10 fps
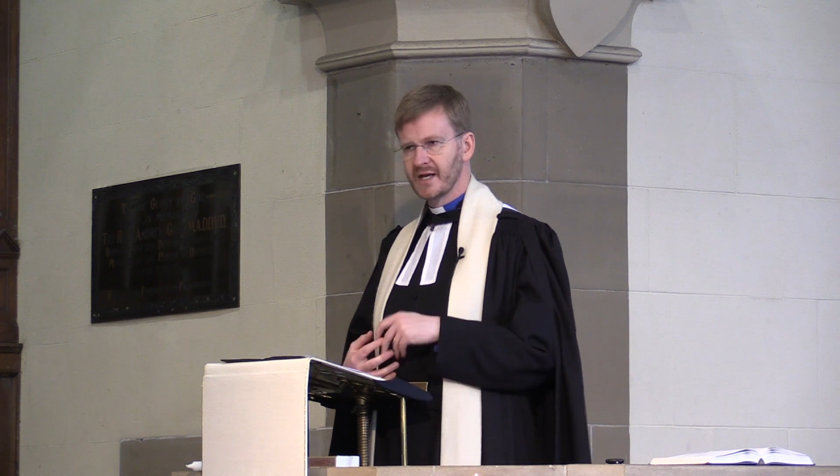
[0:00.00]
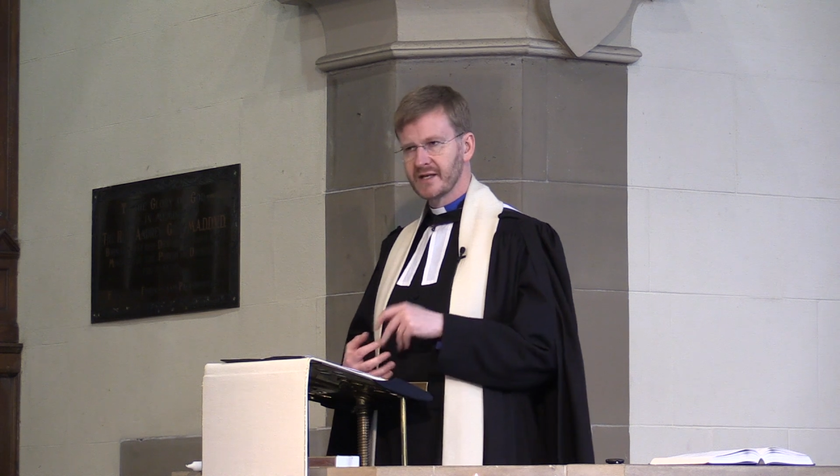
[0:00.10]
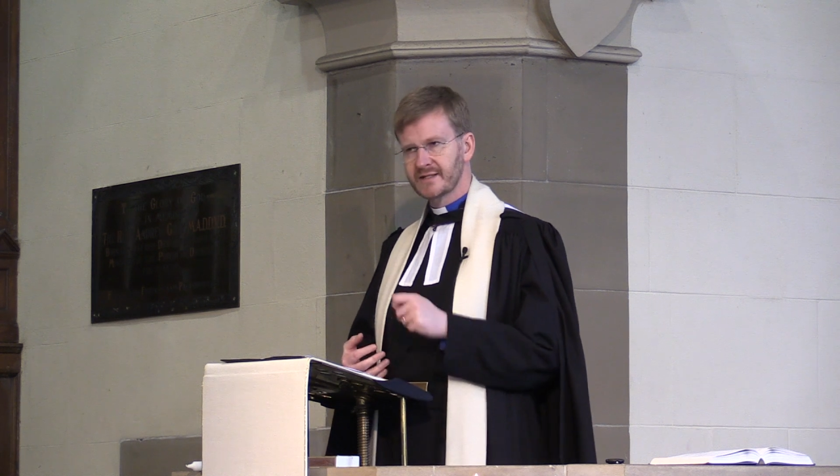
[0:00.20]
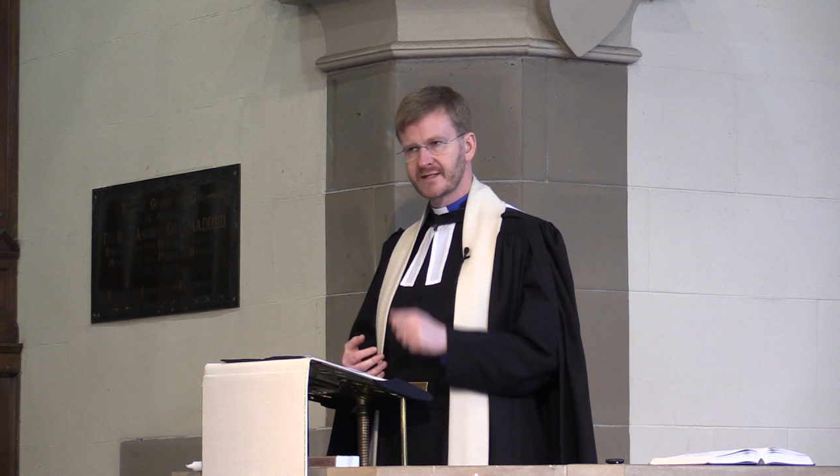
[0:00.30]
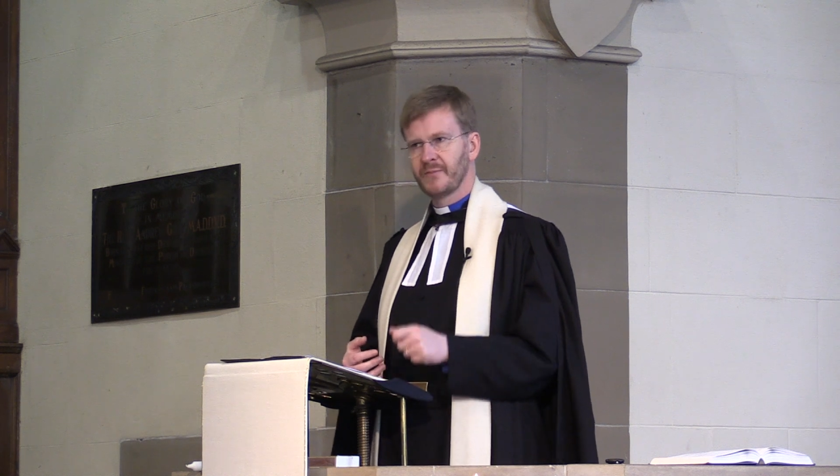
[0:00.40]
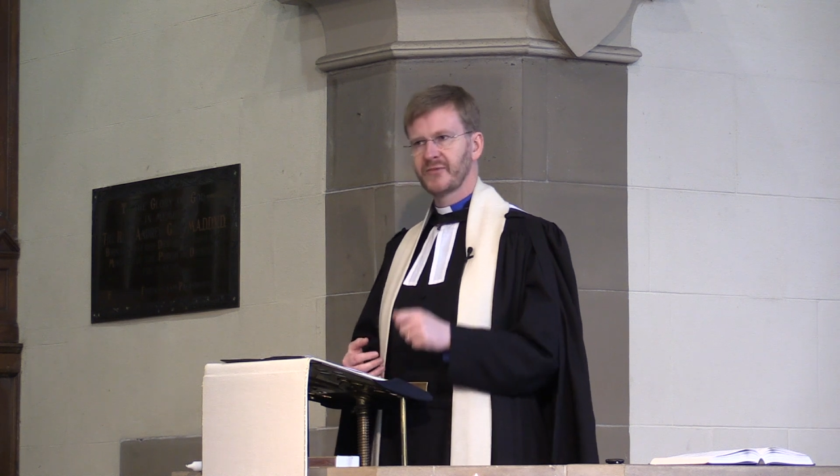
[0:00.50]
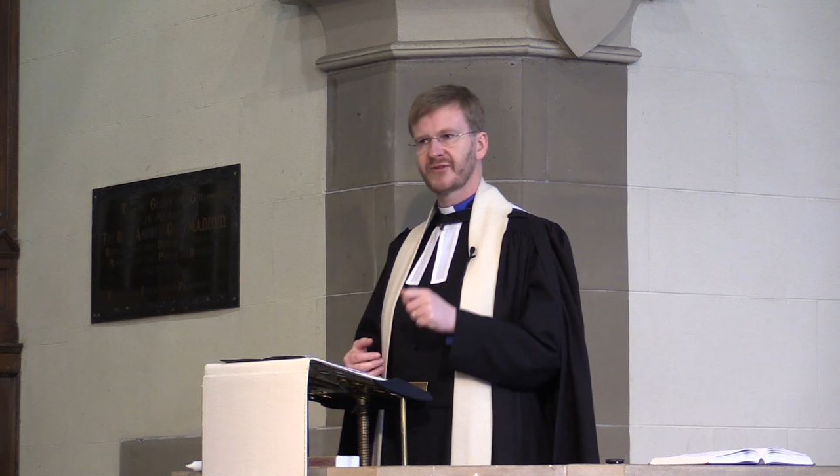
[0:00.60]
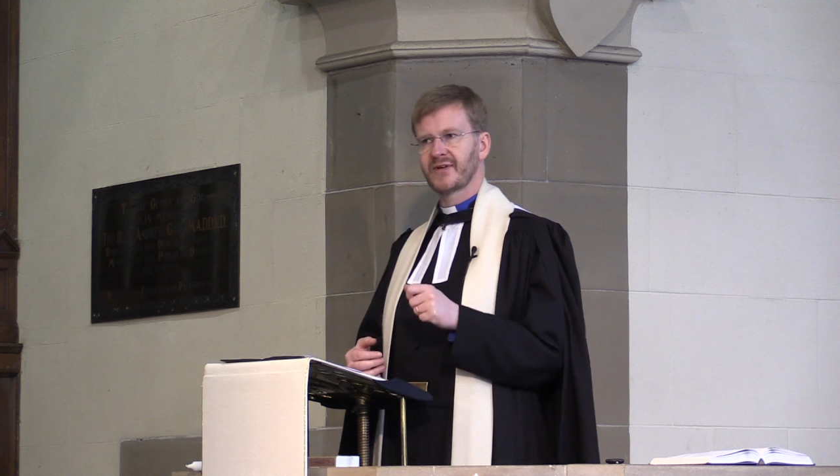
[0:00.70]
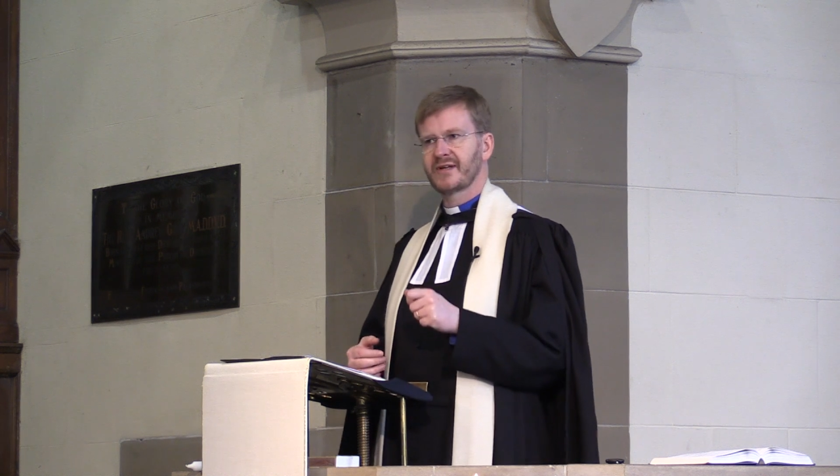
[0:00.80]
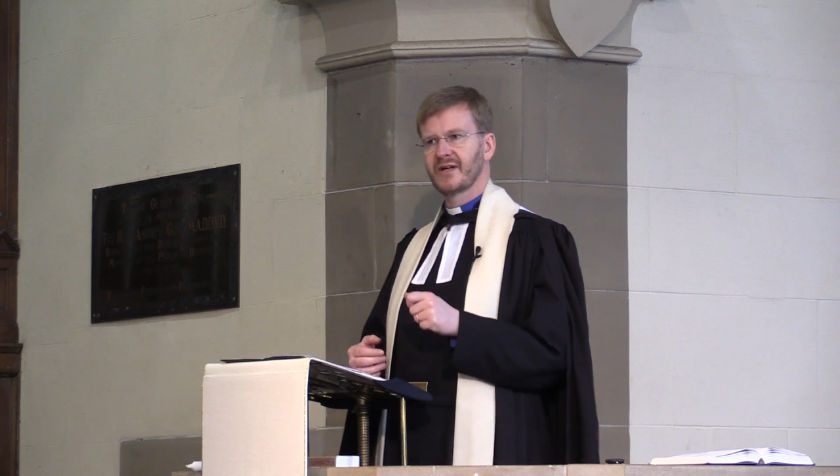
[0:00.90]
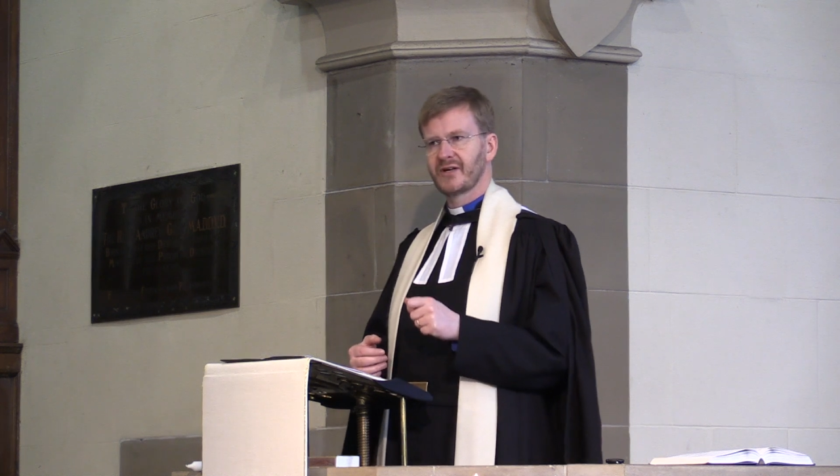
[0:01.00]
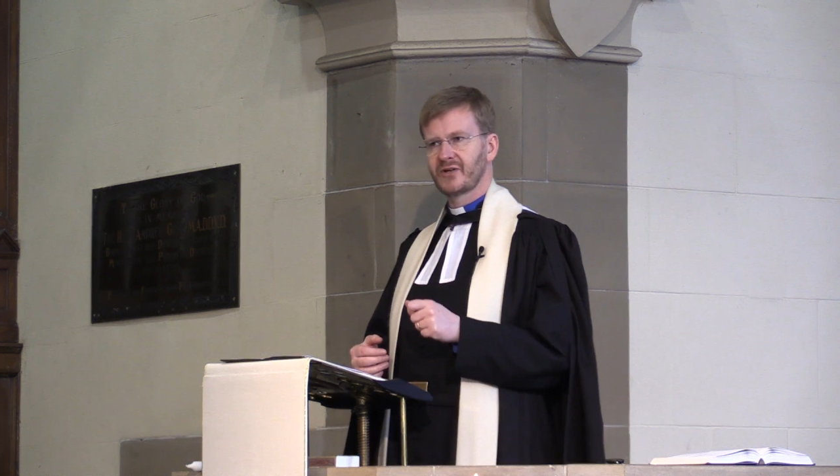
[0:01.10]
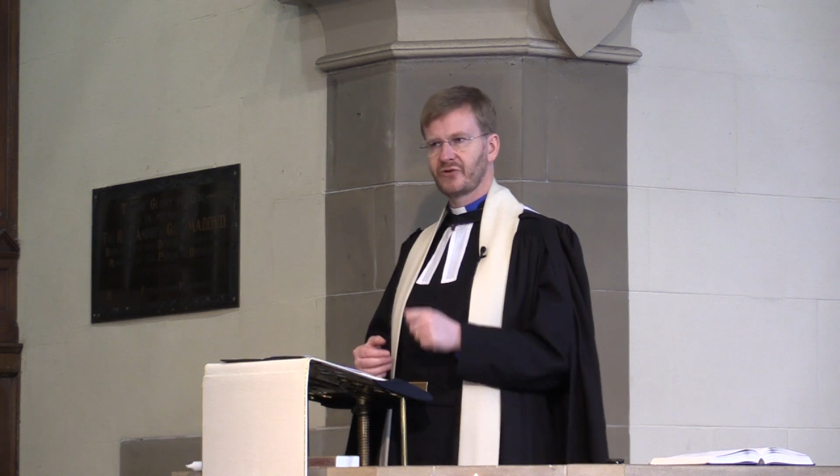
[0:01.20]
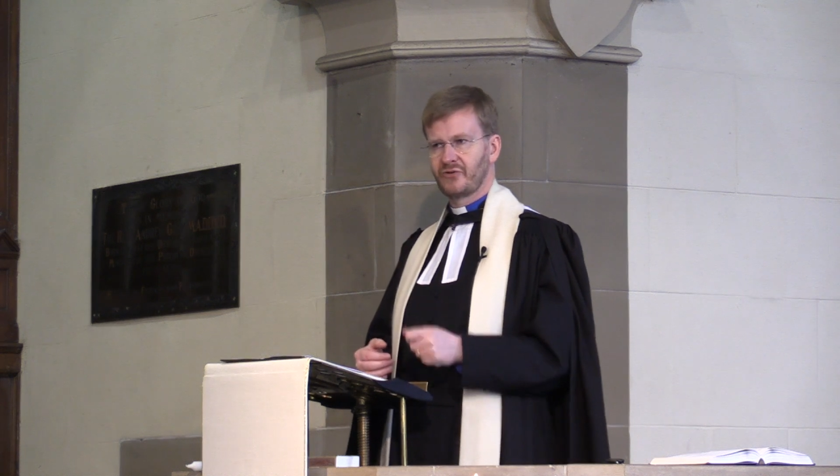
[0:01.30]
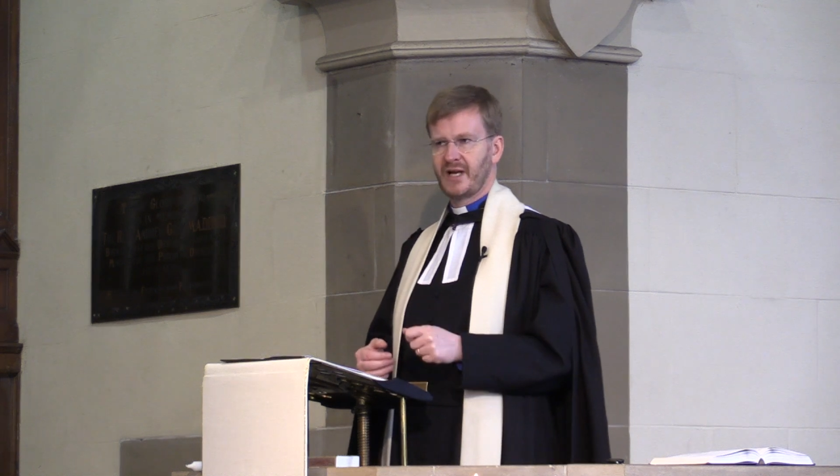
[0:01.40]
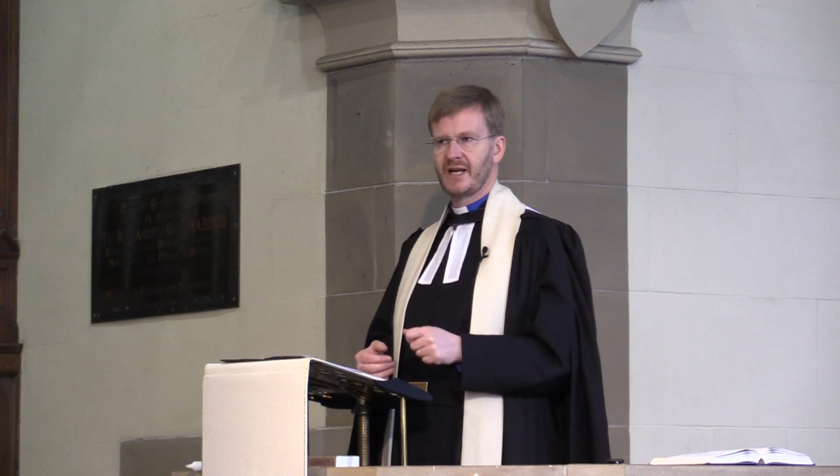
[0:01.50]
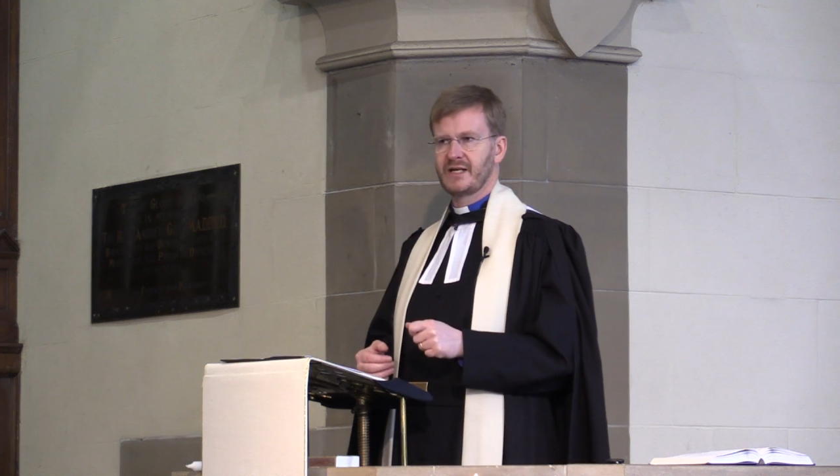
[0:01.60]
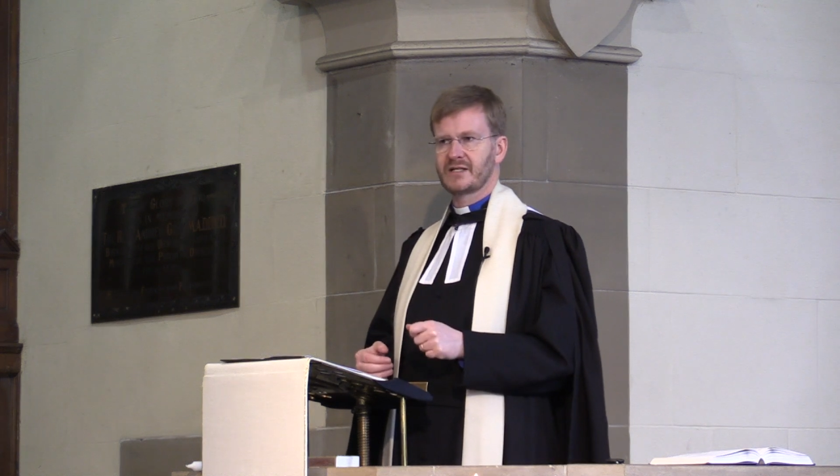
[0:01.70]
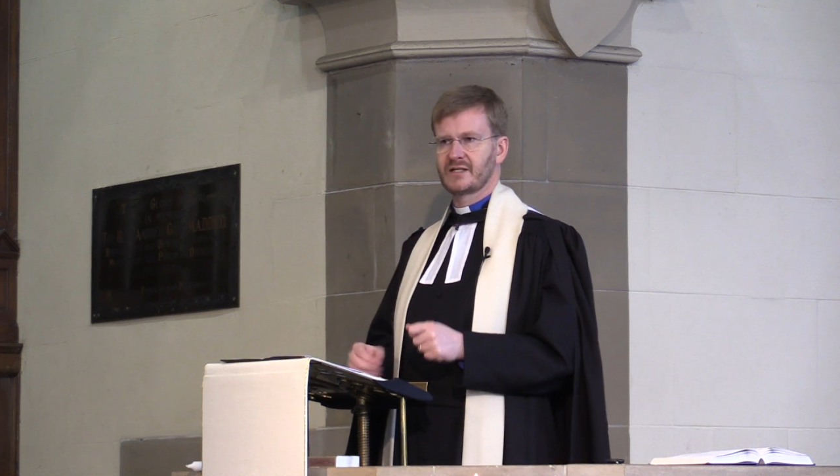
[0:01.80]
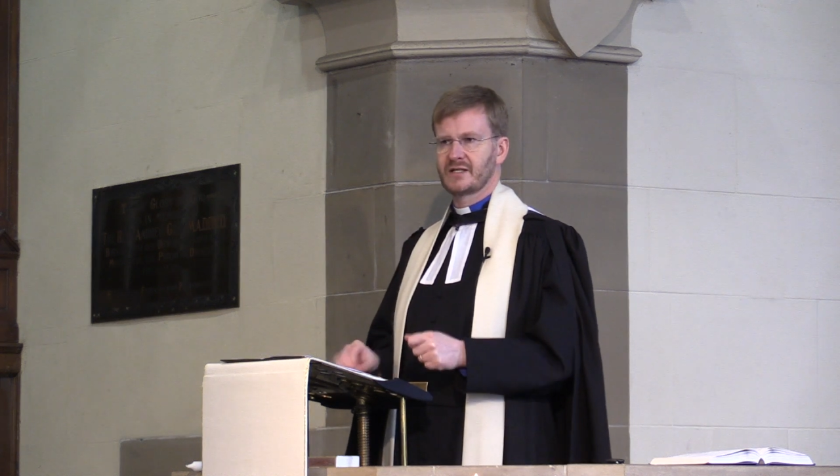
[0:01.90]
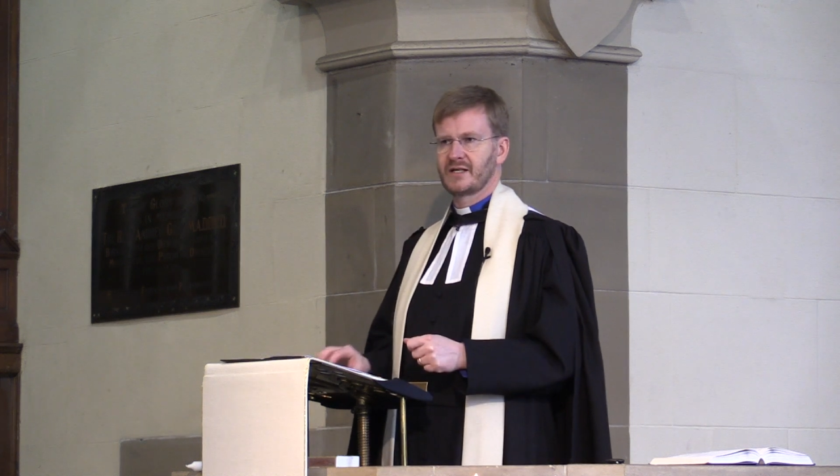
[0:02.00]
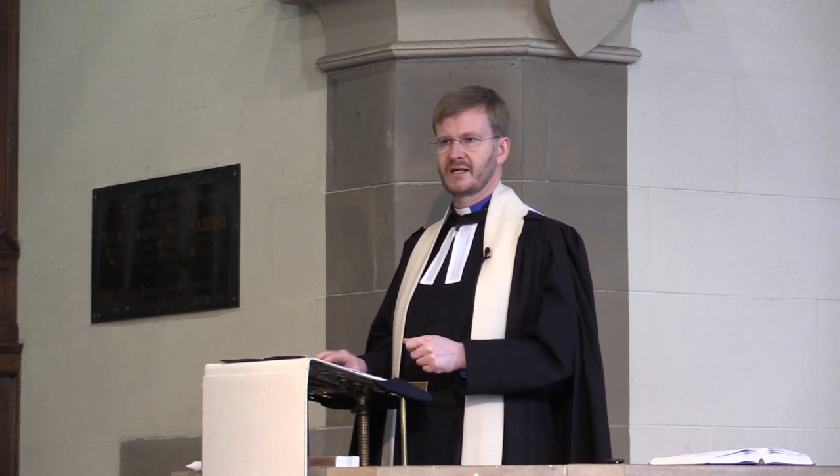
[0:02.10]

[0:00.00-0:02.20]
something great